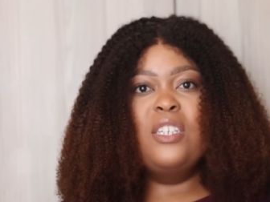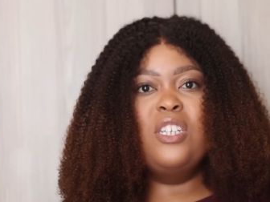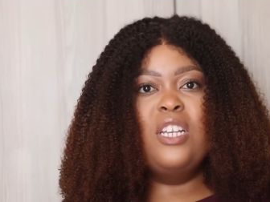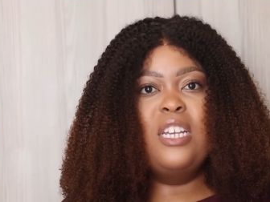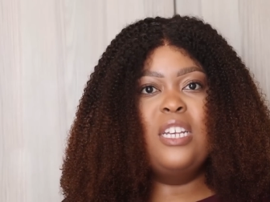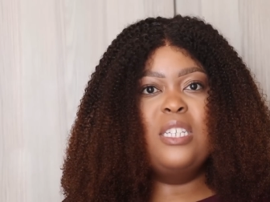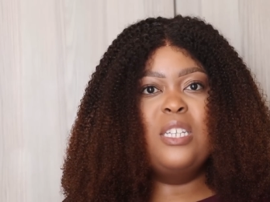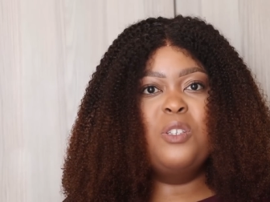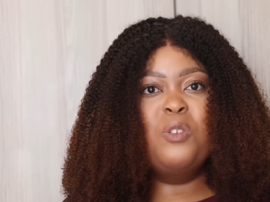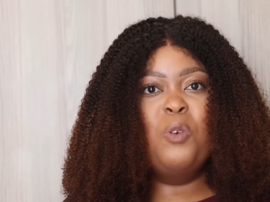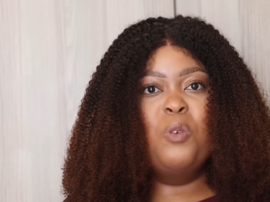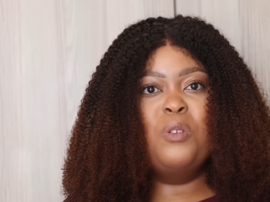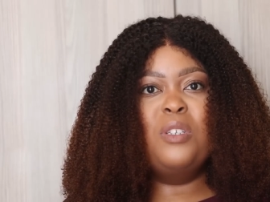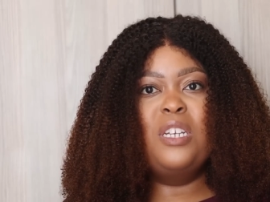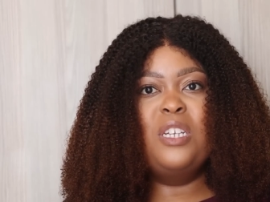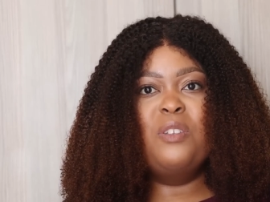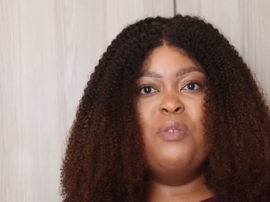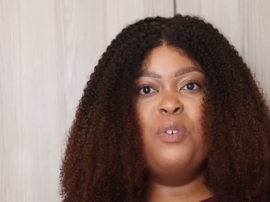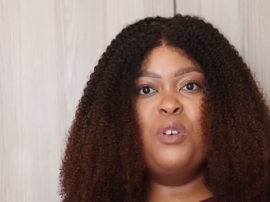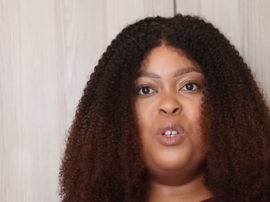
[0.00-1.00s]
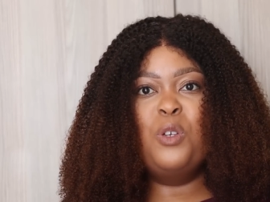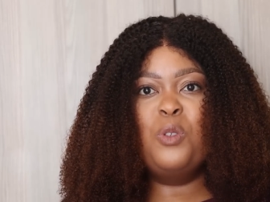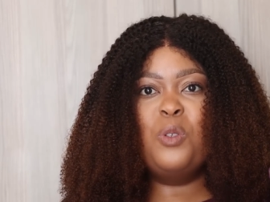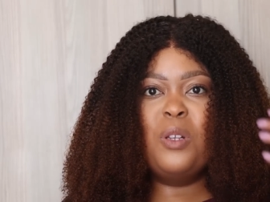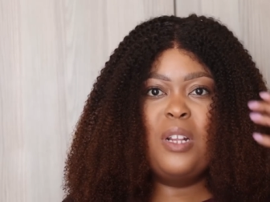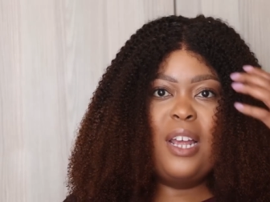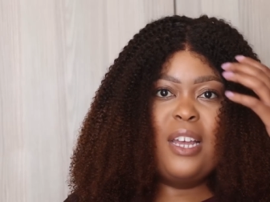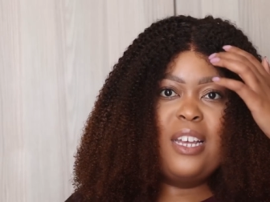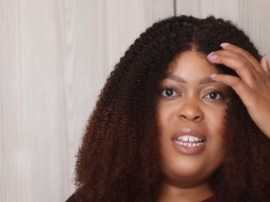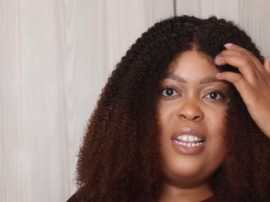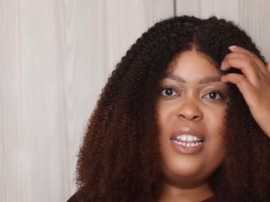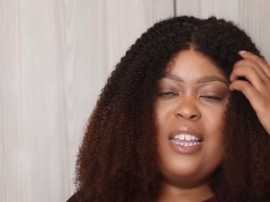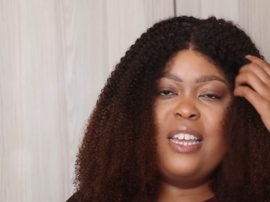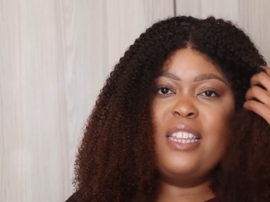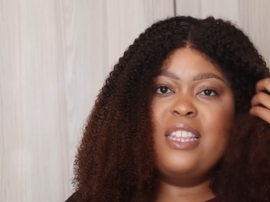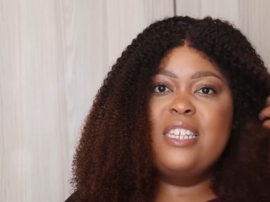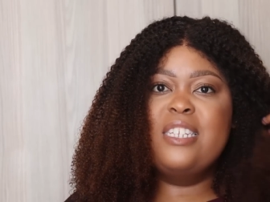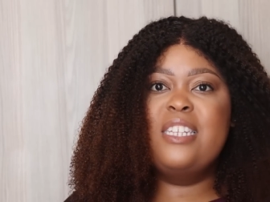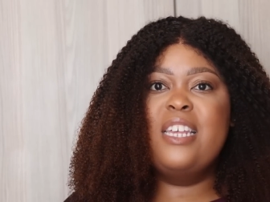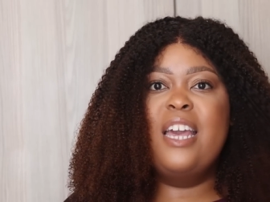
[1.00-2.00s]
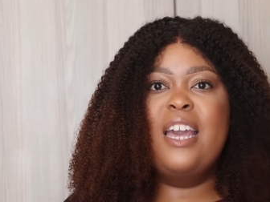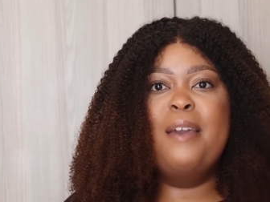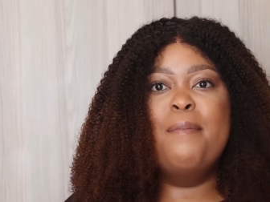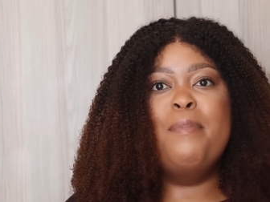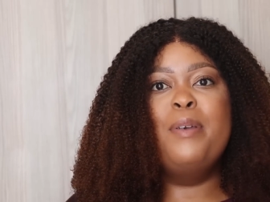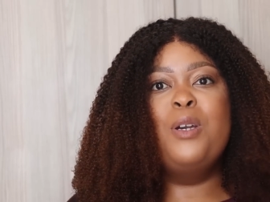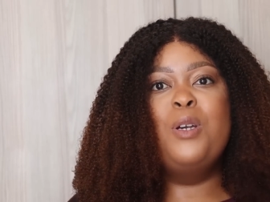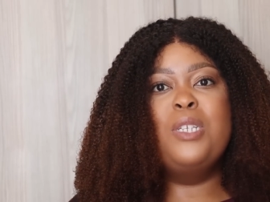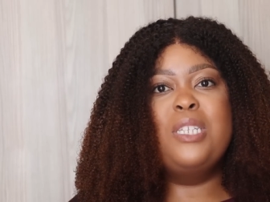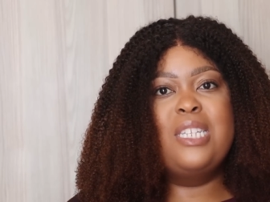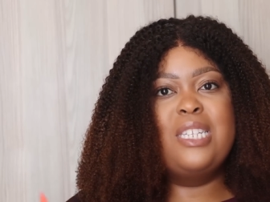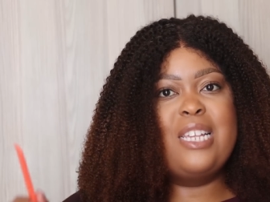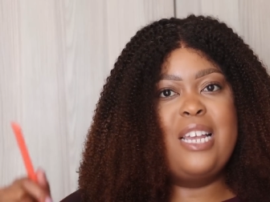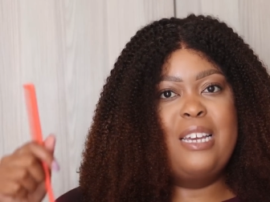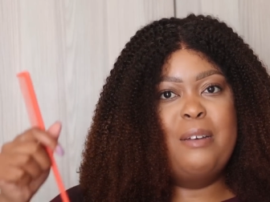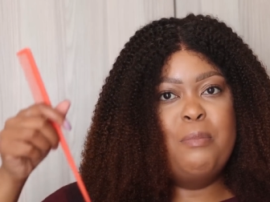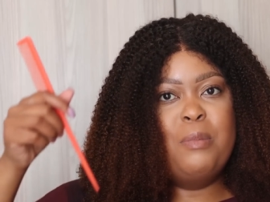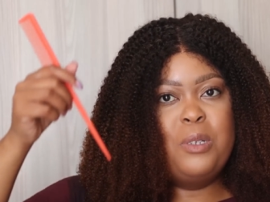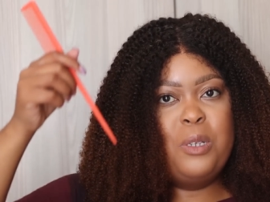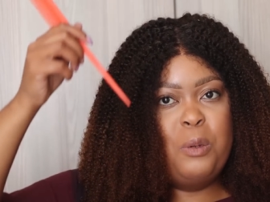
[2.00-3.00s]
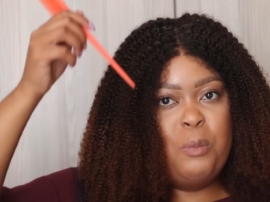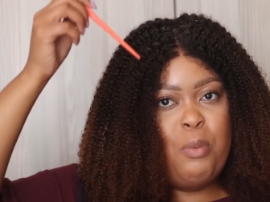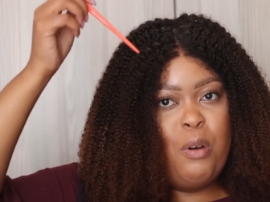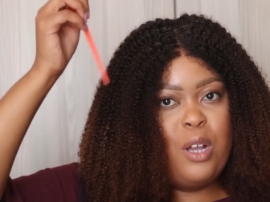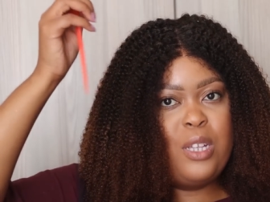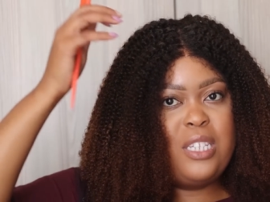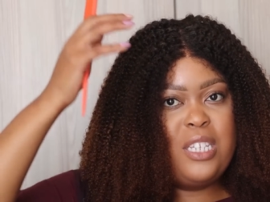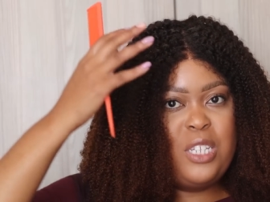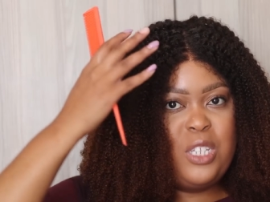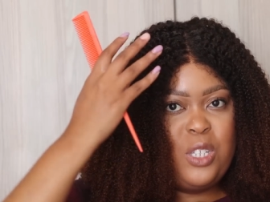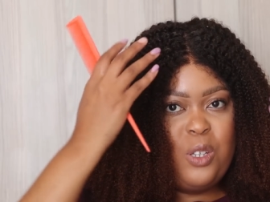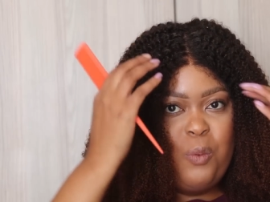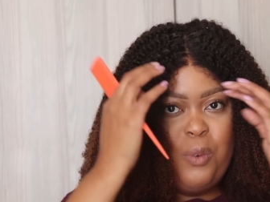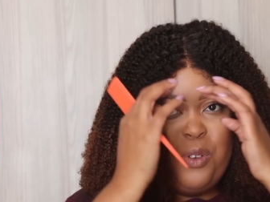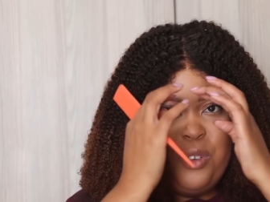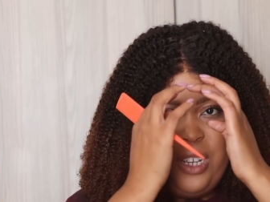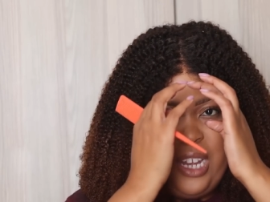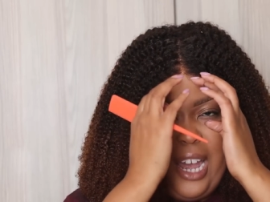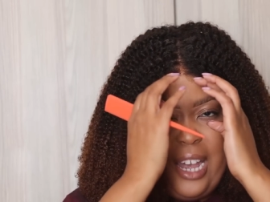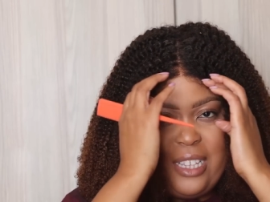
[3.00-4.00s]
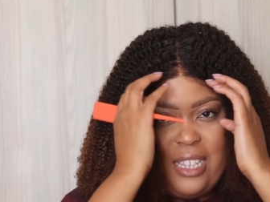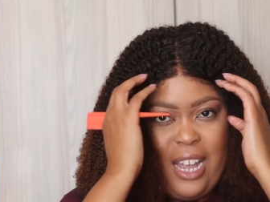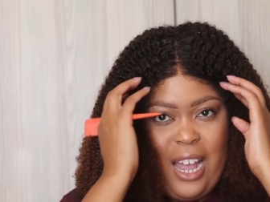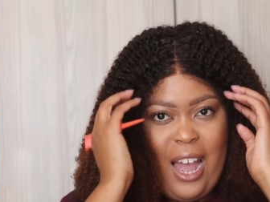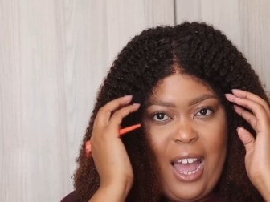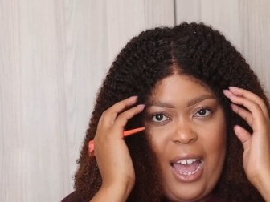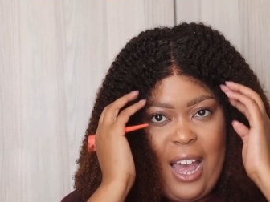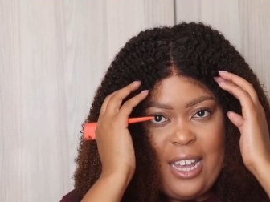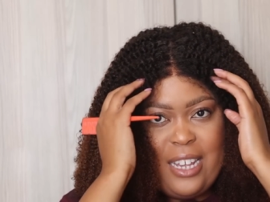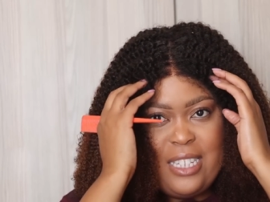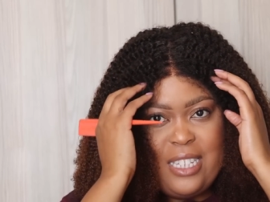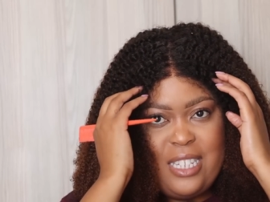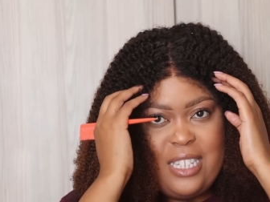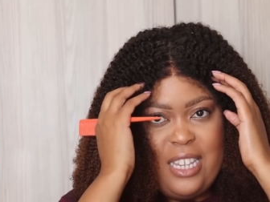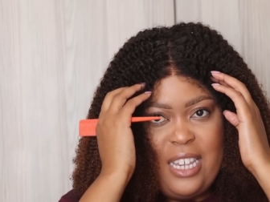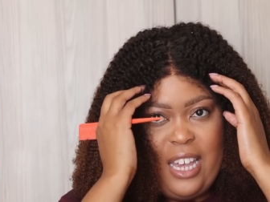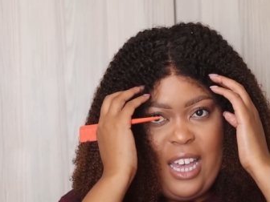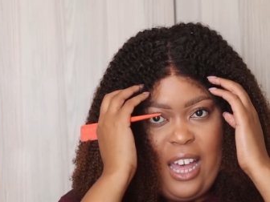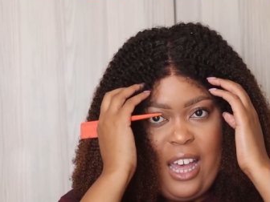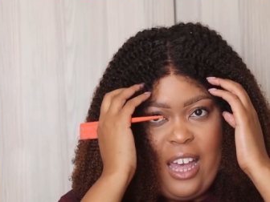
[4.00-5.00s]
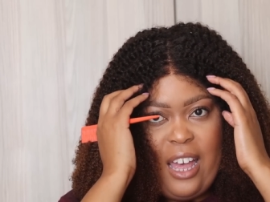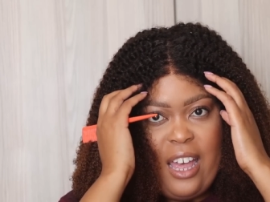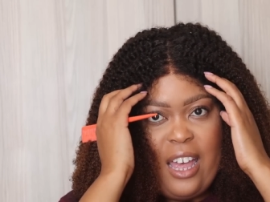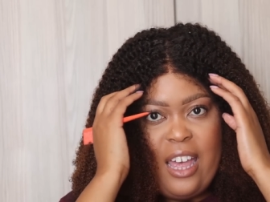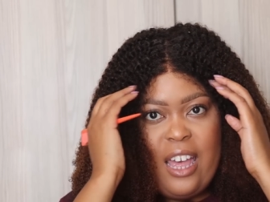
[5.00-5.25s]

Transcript: actually is no need for you to like lay this hair because it's like a middle parting so it kind of hides here